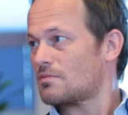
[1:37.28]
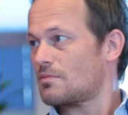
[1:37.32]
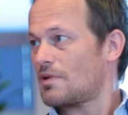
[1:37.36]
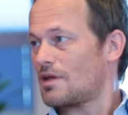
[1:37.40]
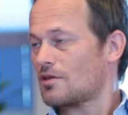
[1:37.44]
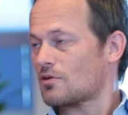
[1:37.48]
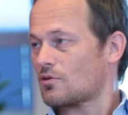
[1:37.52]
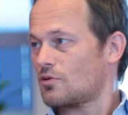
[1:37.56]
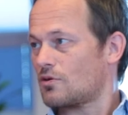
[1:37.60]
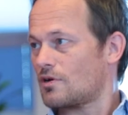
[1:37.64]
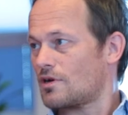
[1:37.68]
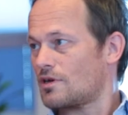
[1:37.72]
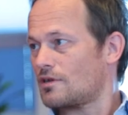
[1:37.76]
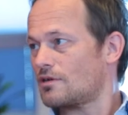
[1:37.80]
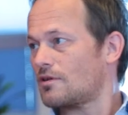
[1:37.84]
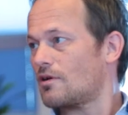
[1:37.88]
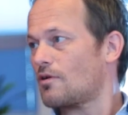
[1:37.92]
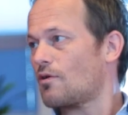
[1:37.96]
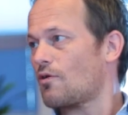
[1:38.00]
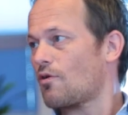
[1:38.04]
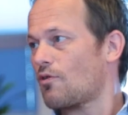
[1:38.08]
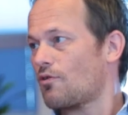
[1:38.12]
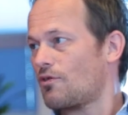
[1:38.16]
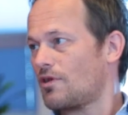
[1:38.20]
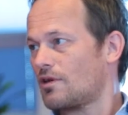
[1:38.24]
Bitcoin, the
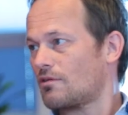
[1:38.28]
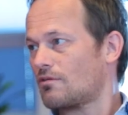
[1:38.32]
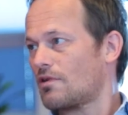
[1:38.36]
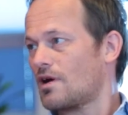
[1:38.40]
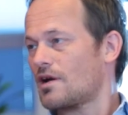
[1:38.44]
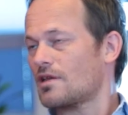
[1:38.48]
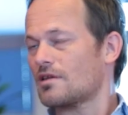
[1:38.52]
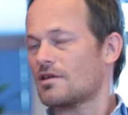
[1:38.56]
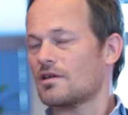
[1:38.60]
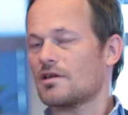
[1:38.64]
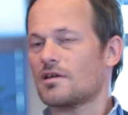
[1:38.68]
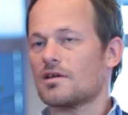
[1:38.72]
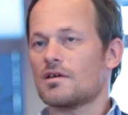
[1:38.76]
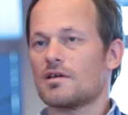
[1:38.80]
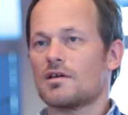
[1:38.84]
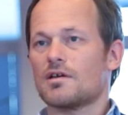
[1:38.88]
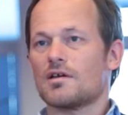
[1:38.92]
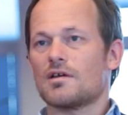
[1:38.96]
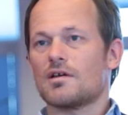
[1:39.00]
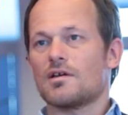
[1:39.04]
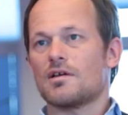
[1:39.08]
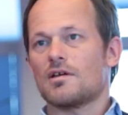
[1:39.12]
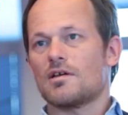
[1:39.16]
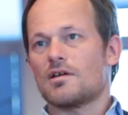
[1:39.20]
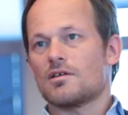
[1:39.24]
whole thing, right?
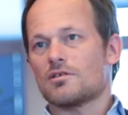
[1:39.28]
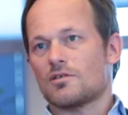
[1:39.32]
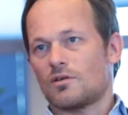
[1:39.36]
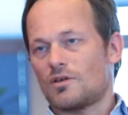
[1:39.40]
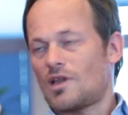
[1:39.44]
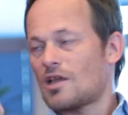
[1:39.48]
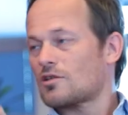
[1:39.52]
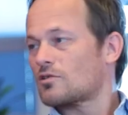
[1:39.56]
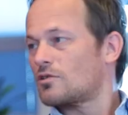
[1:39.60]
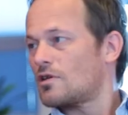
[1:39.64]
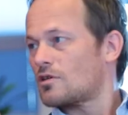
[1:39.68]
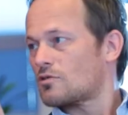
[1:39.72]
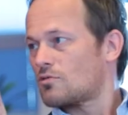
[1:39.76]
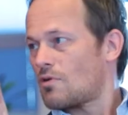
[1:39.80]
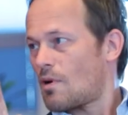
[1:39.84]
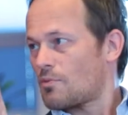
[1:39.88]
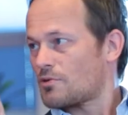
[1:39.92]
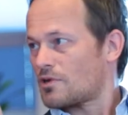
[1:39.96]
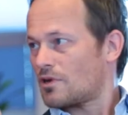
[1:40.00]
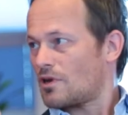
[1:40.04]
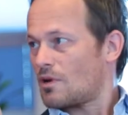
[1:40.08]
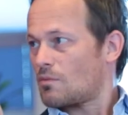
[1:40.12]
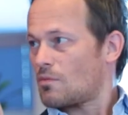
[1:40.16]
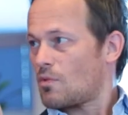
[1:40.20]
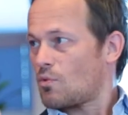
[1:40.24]
So that's
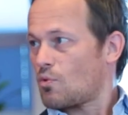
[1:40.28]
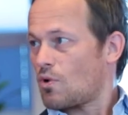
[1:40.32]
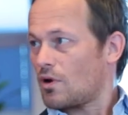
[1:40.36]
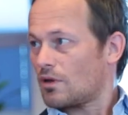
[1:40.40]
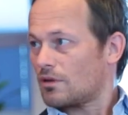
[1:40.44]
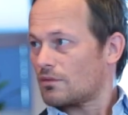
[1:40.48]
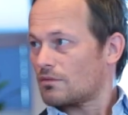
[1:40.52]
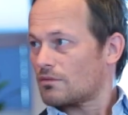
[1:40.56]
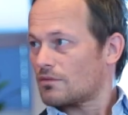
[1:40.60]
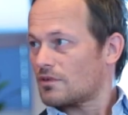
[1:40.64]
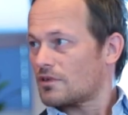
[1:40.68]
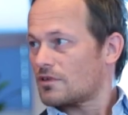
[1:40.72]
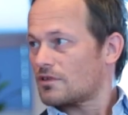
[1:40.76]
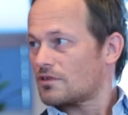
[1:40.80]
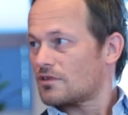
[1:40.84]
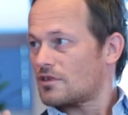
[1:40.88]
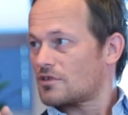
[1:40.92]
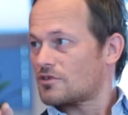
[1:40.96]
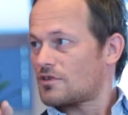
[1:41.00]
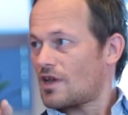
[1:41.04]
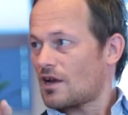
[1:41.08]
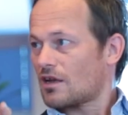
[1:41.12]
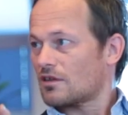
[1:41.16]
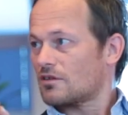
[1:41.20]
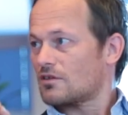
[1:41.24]
disruption number one. The
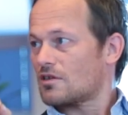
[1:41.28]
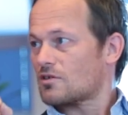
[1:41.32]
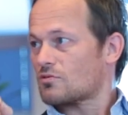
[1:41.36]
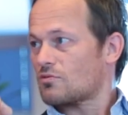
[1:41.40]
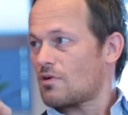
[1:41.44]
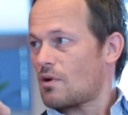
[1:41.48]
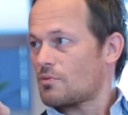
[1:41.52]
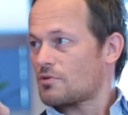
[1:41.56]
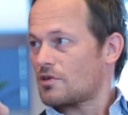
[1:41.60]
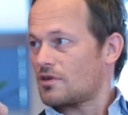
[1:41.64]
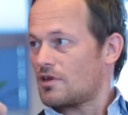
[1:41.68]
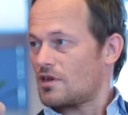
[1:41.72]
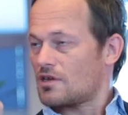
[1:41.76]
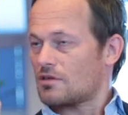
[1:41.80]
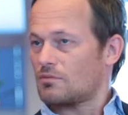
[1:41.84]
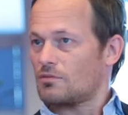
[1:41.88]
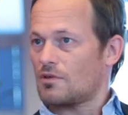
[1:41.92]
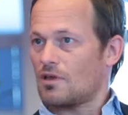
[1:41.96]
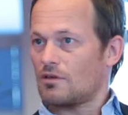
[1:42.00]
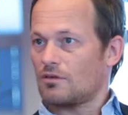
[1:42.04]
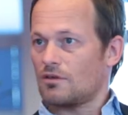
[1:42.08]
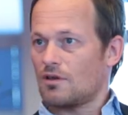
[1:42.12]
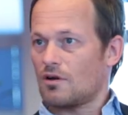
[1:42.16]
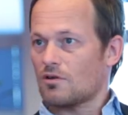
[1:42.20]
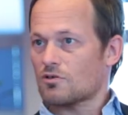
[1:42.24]
second disruption is
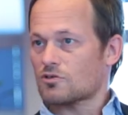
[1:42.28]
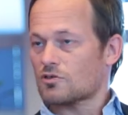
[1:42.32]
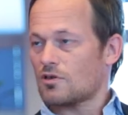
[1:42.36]
that those